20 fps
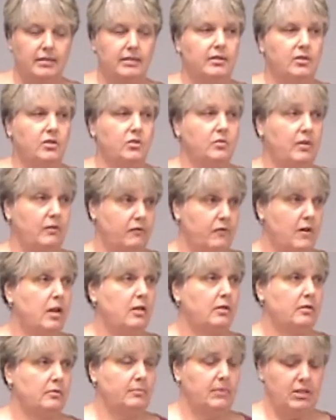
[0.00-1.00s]
So he
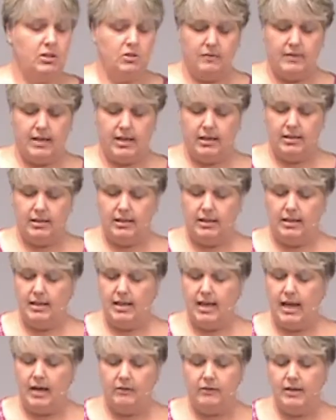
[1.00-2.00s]
followed me directly
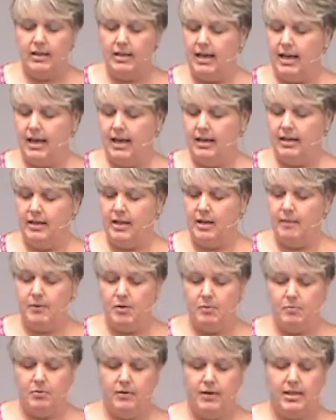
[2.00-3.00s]
out the gate and up the
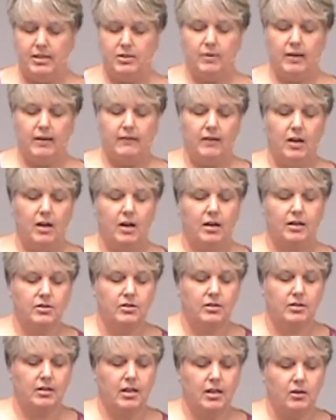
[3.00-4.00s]
breezeway of the
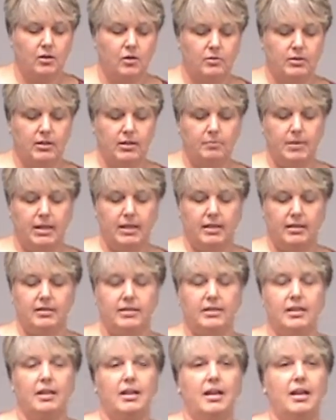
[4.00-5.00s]
auction lot holding
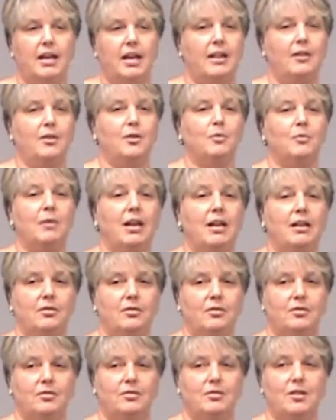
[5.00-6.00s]
pens, and the
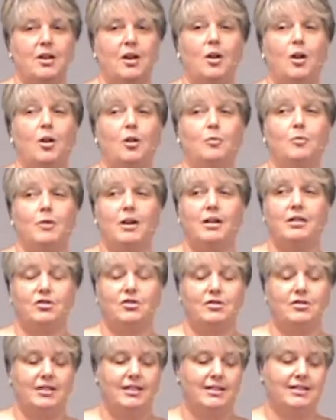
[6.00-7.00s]
wranglers all
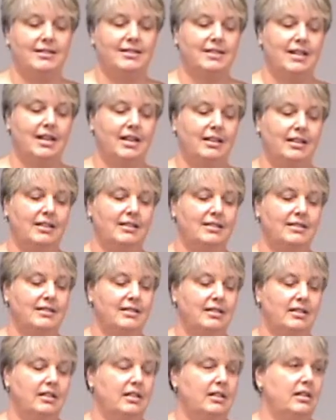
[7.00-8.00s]
watched in silence.
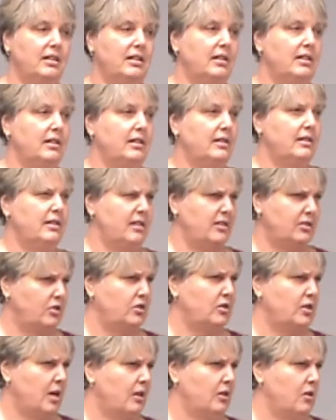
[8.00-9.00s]
This
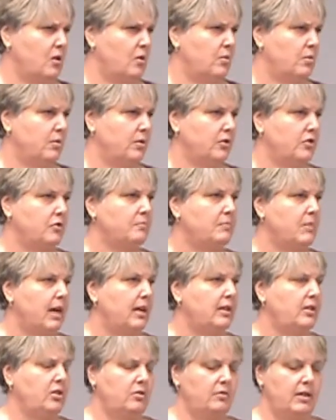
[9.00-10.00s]
young horse,
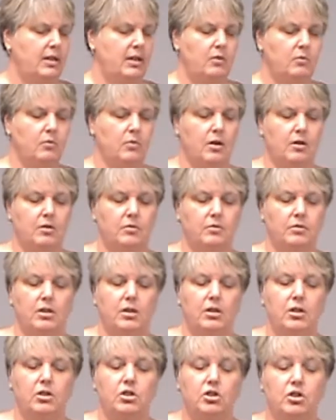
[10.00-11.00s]
my new hero,
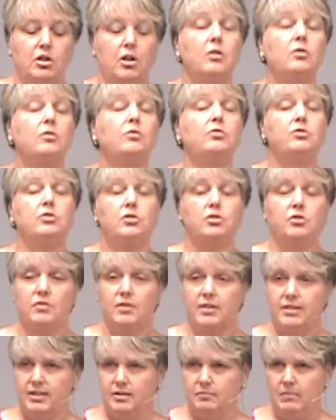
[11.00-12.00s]
chose to
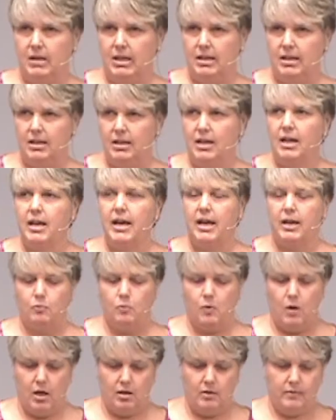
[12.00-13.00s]
trust me and
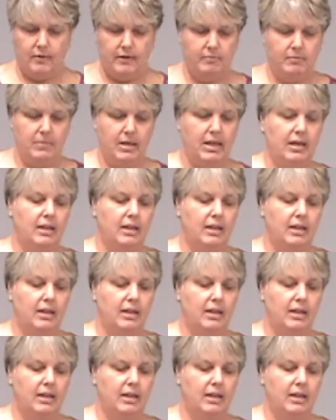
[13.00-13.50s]
walk with me.